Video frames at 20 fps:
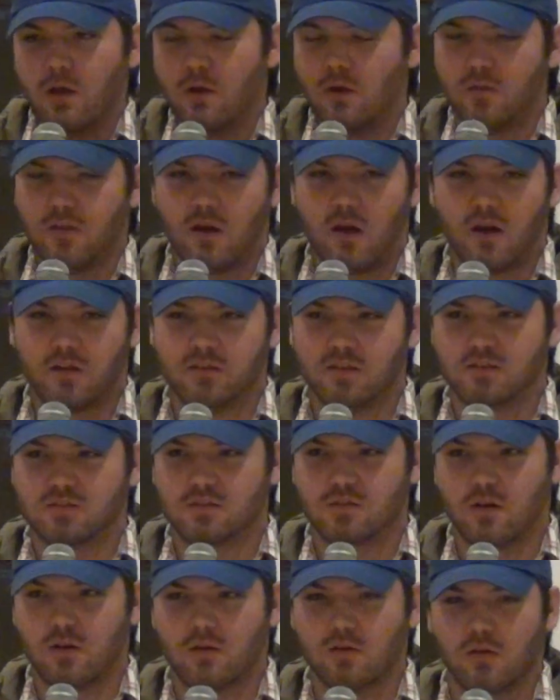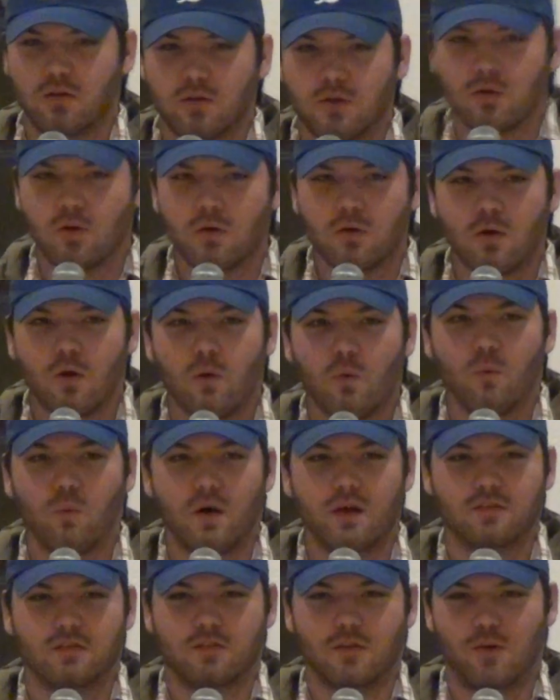you're in the Arctic Circle. You don't know
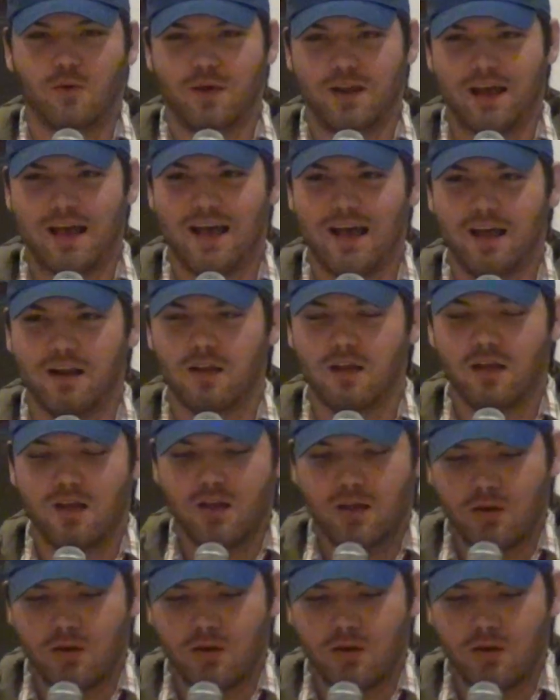what's going on.